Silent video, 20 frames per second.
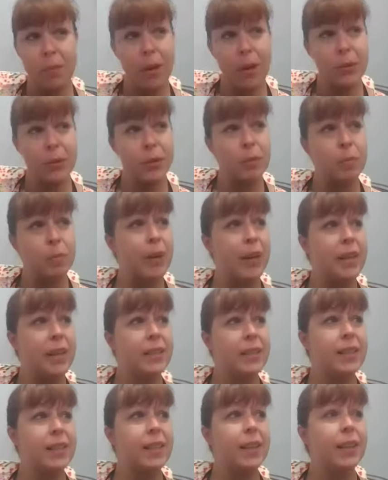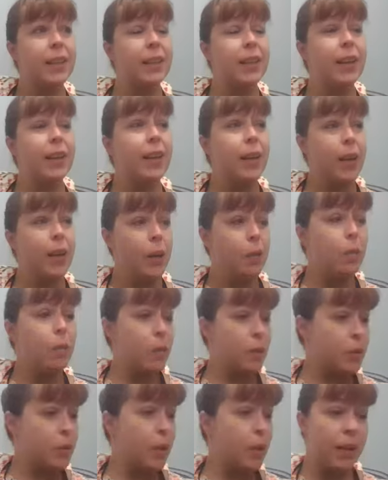most basic. When
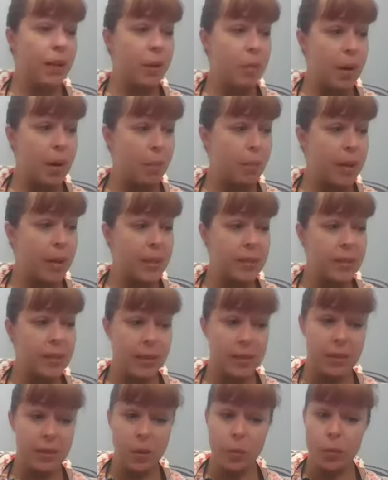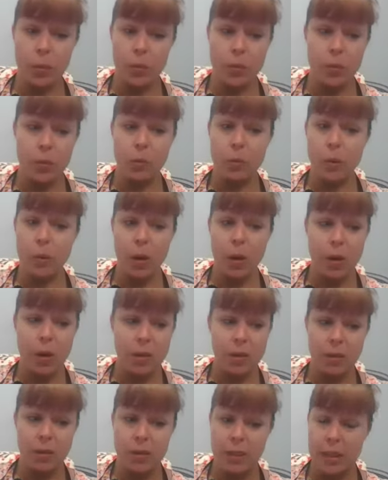we're talking about basics, there were Zoom
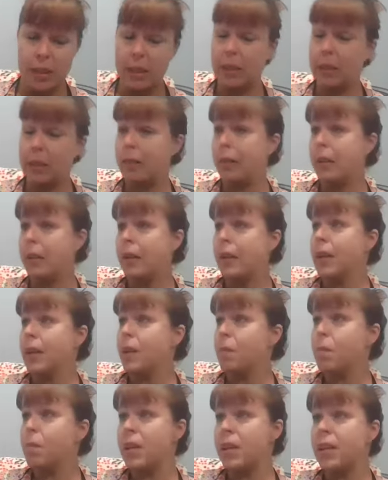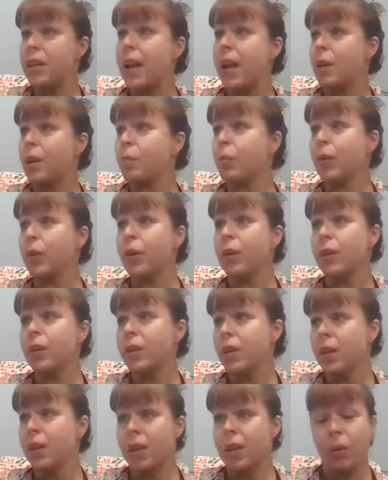calls in
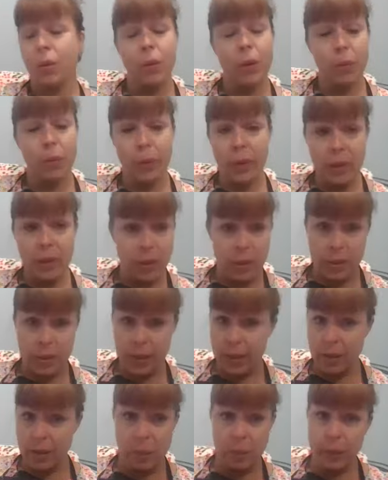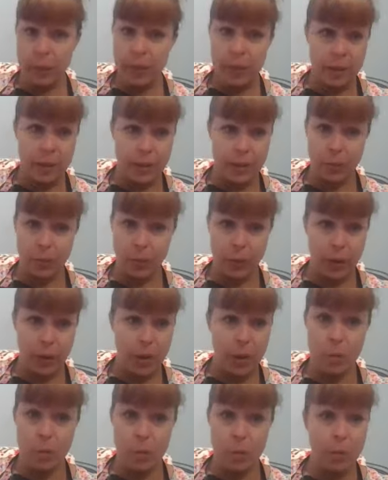mid-April where we looked like completely different
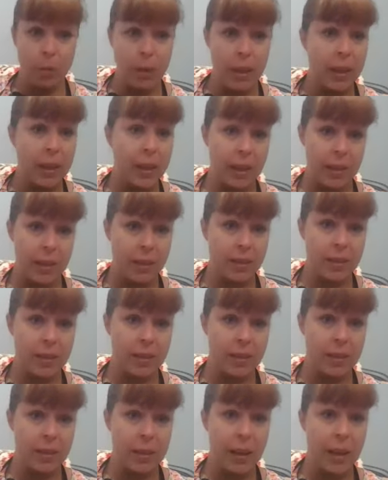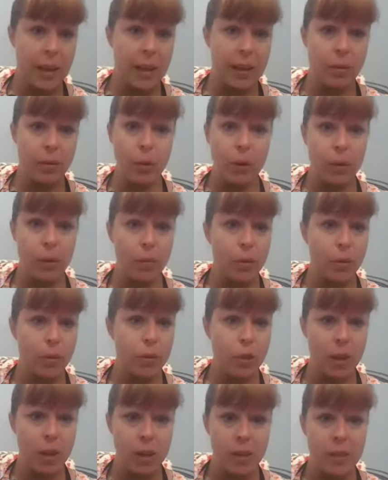human beings. And we were
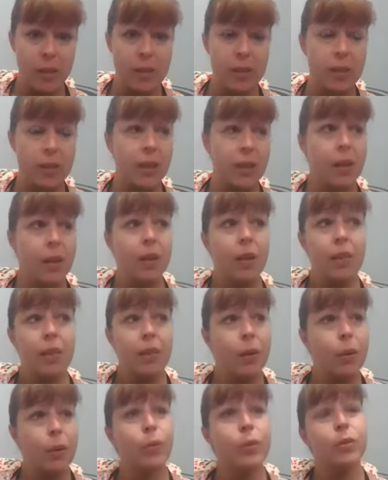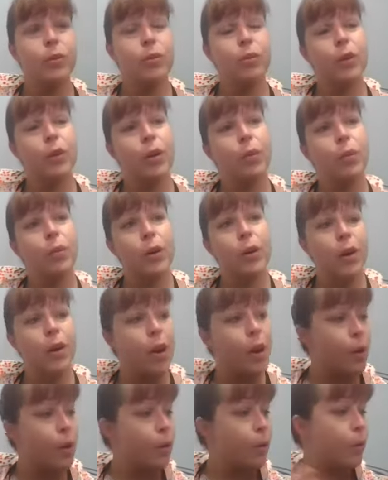just, there were
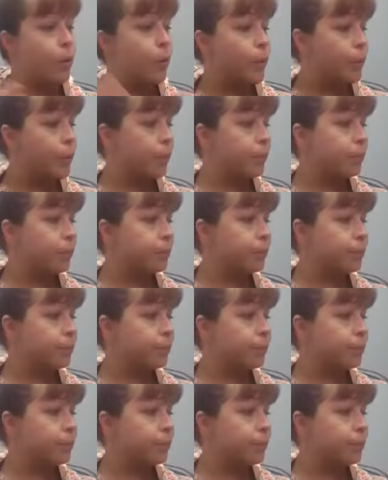no,